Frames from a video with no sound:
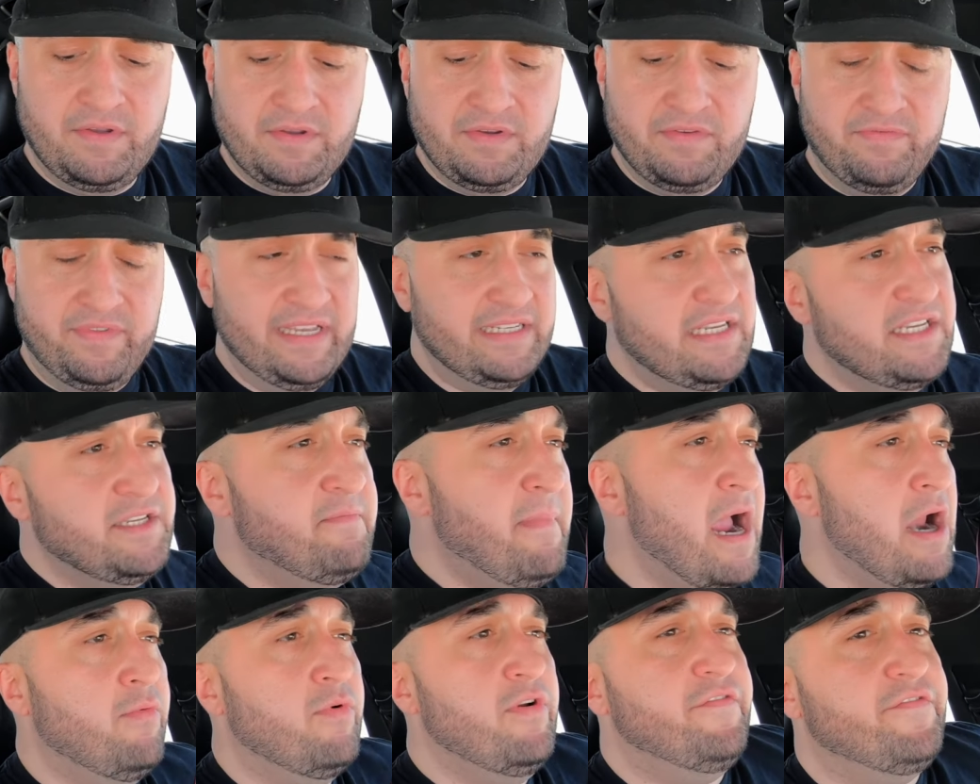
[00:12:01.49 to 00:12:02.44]
This is
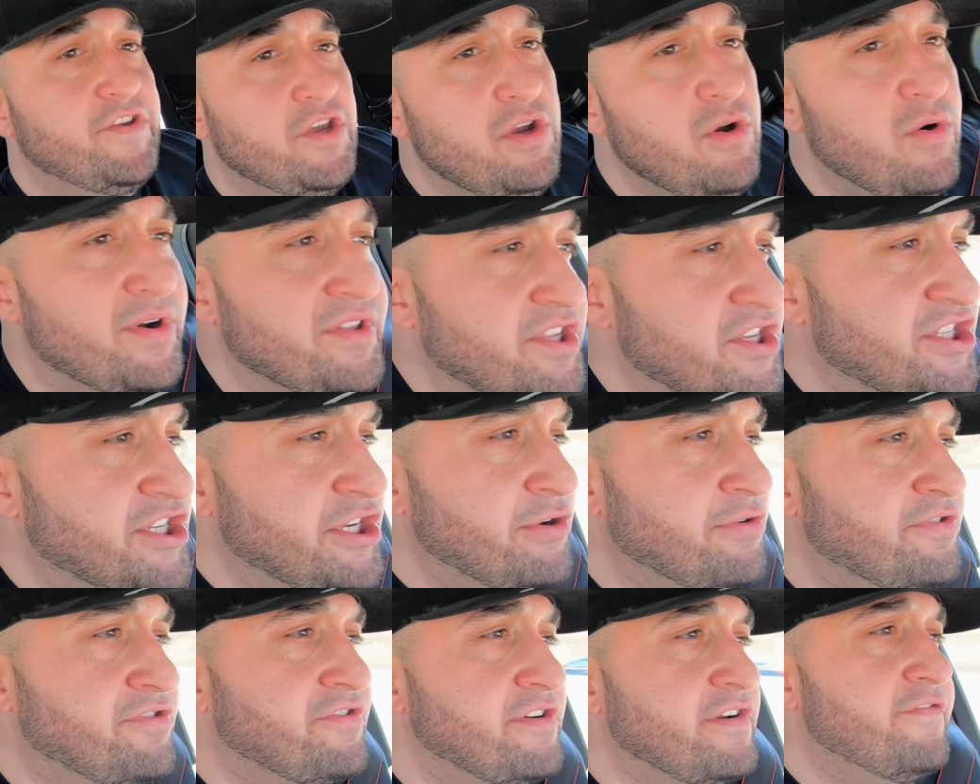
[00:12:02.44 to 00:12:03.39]
my review on the
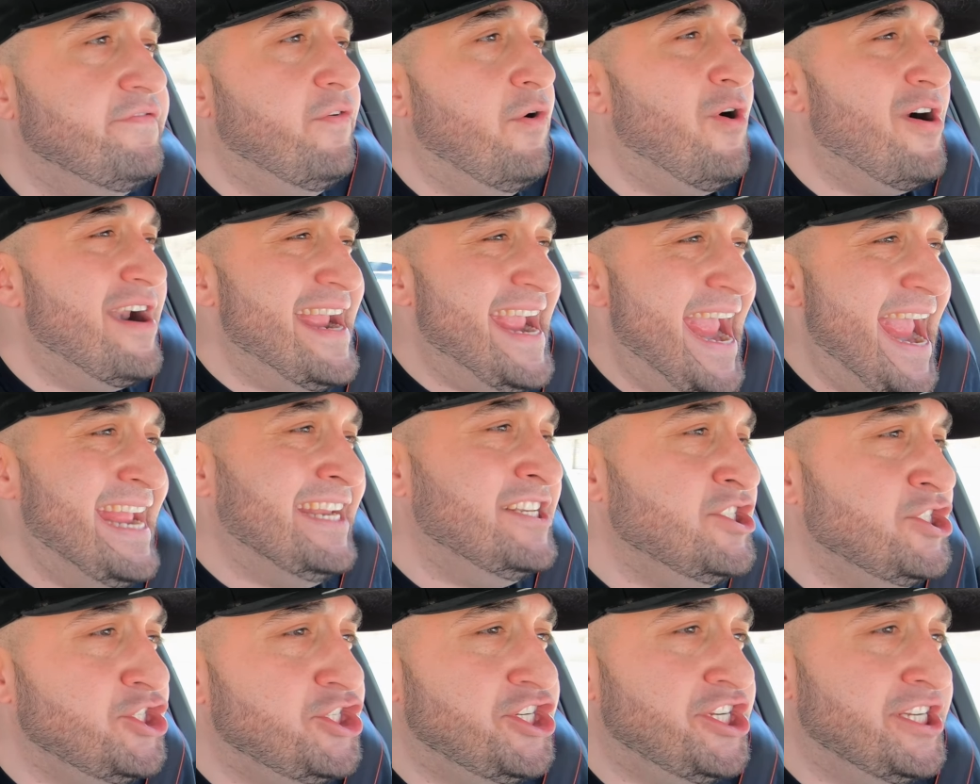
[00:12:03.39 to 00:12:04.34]
034
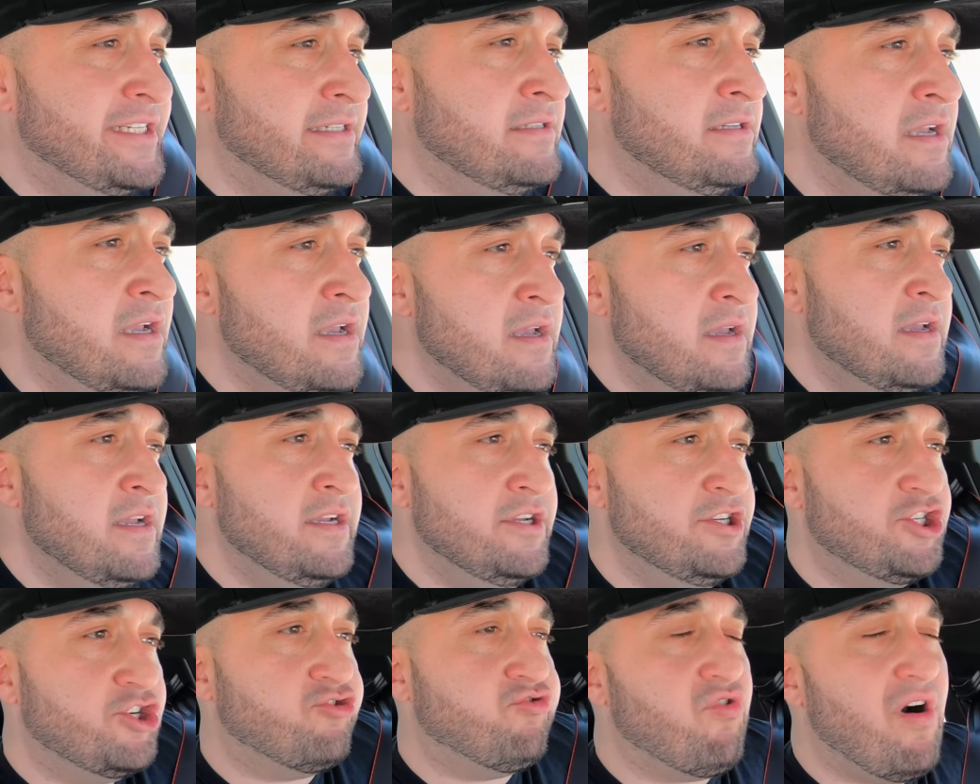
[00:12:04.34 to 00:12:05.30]

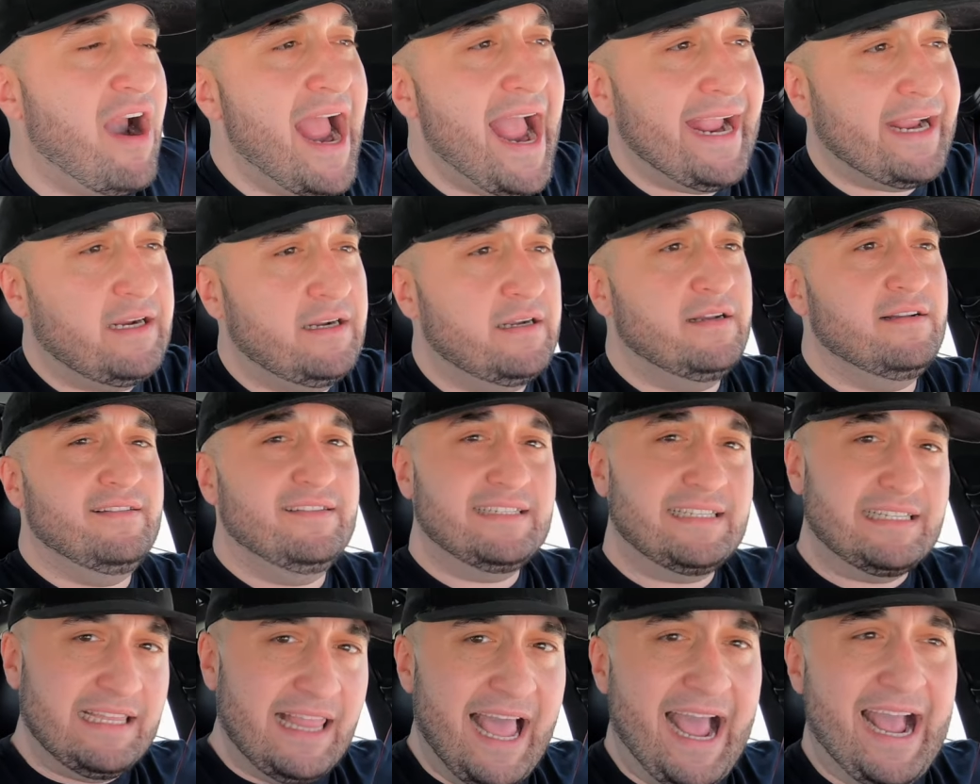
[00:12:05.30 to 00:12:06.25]
engine
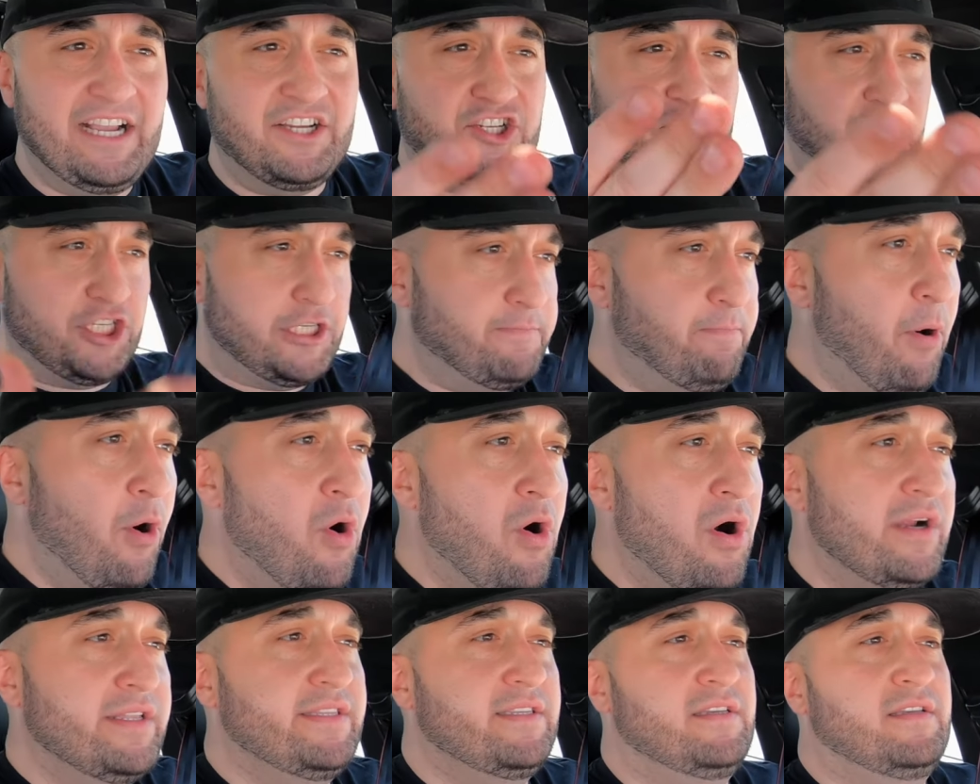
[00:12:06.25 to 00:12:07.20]

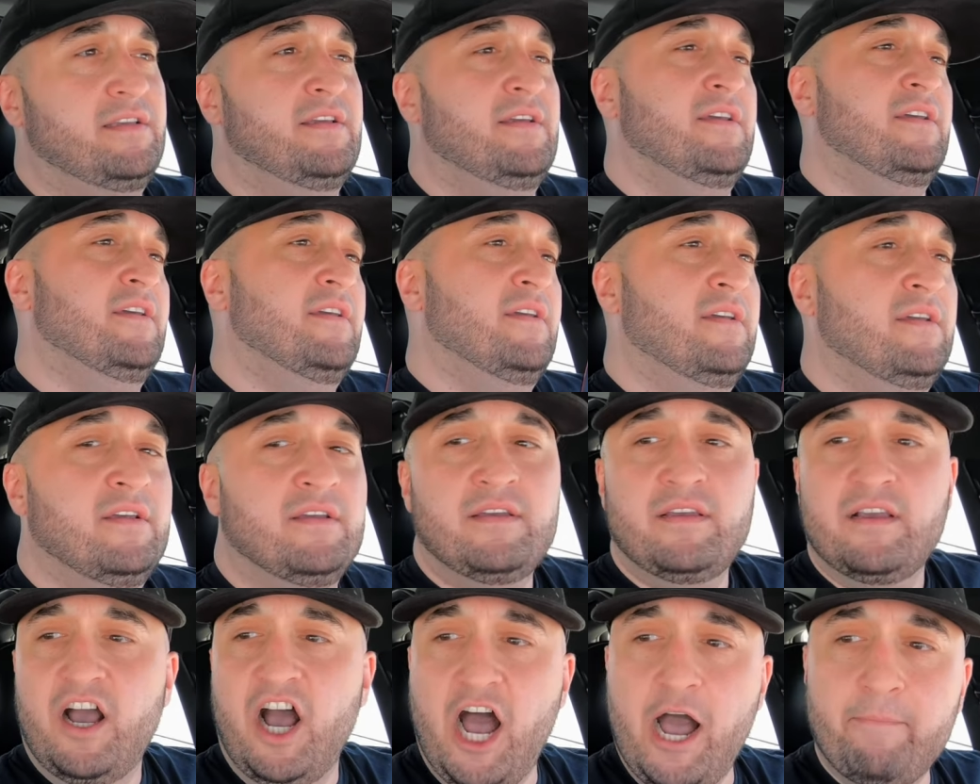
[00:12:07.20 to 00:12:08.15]
track/sport
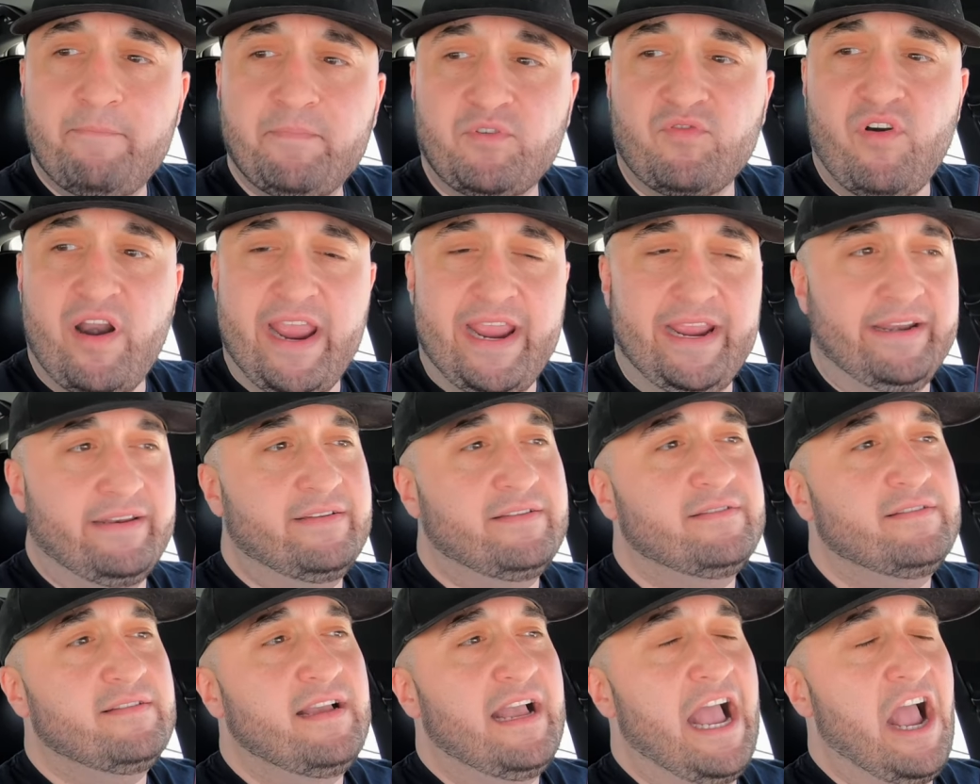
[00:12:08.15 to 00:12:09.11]
upgrade.
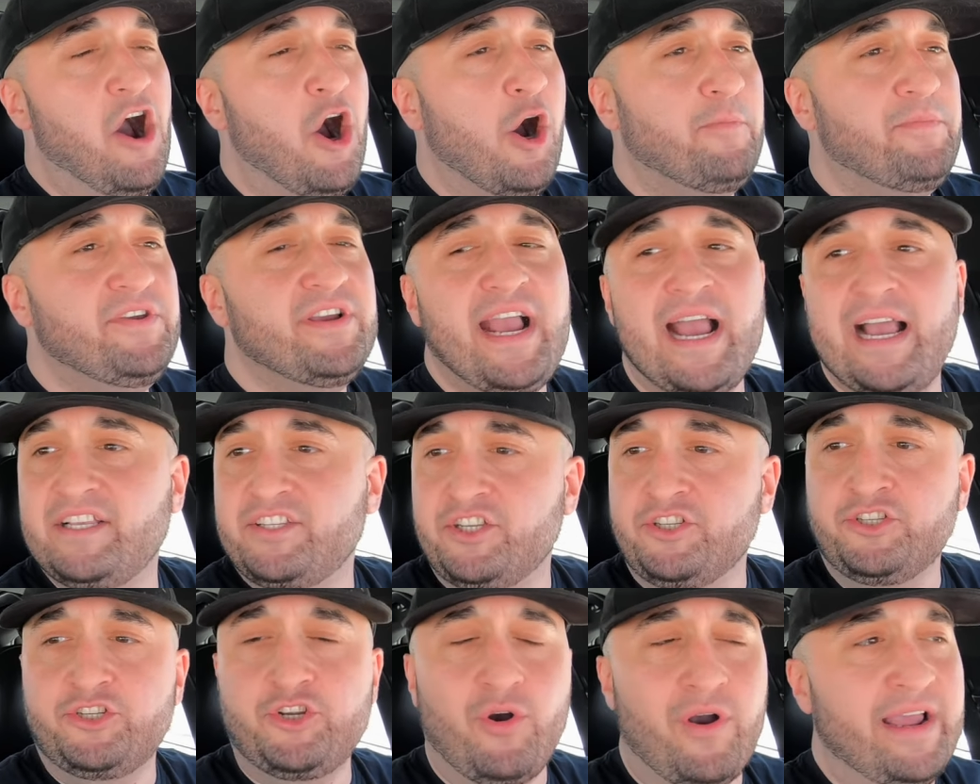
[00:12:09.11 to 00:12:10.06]
I hope you guys
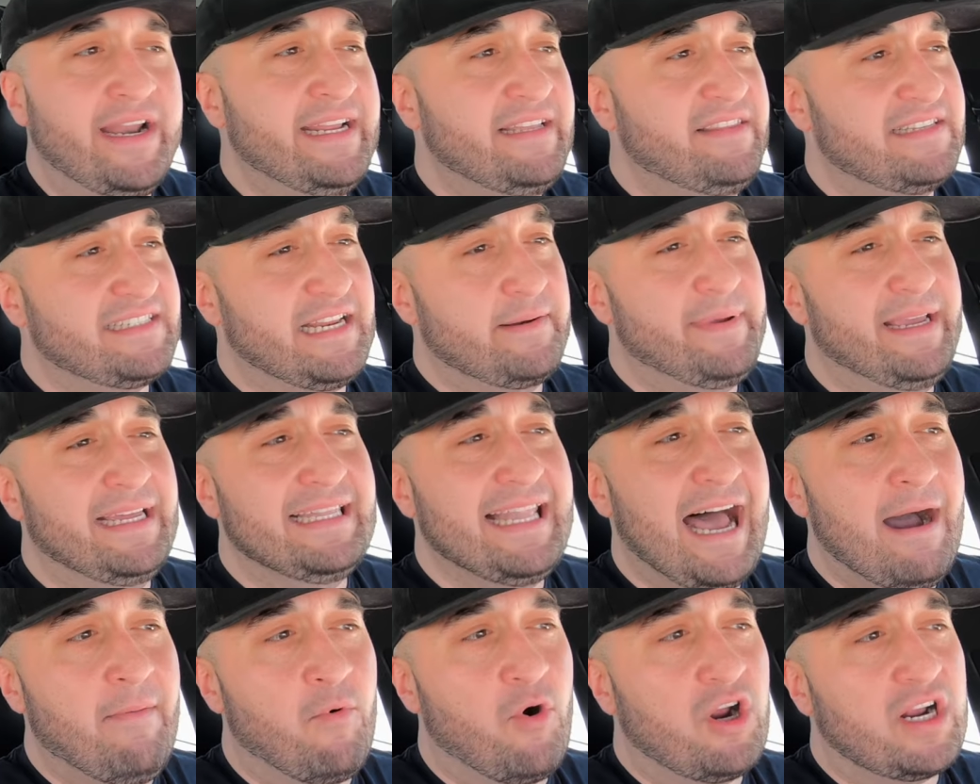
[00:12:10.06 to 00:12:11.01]
enjoyed it. There's going to be a
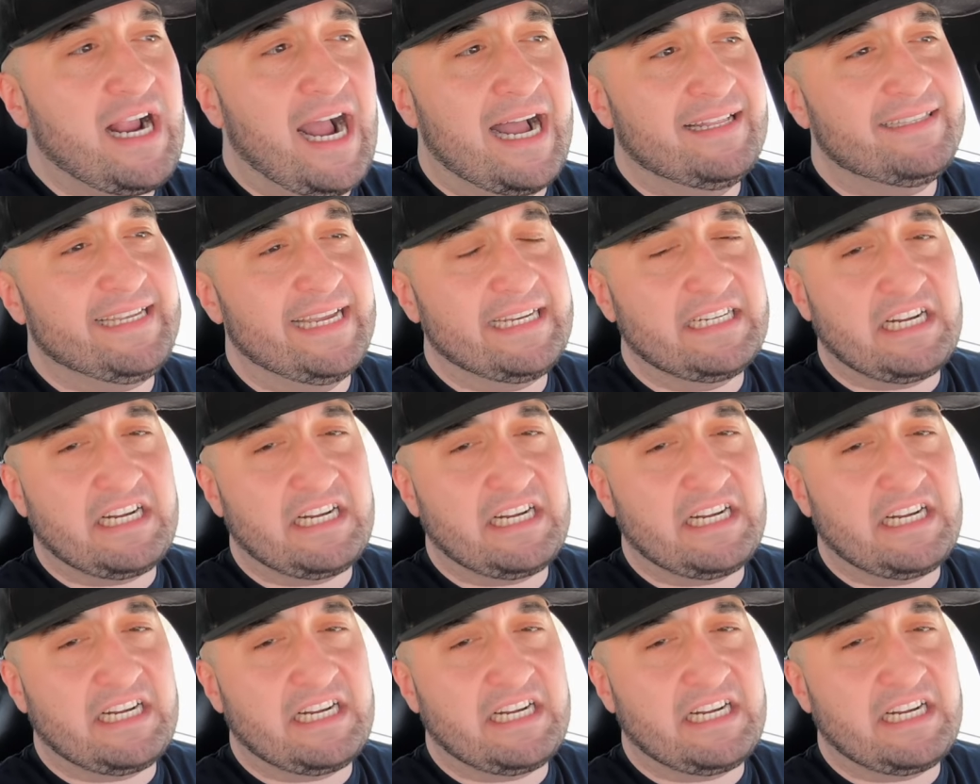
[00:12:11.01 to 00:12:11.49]
lot more content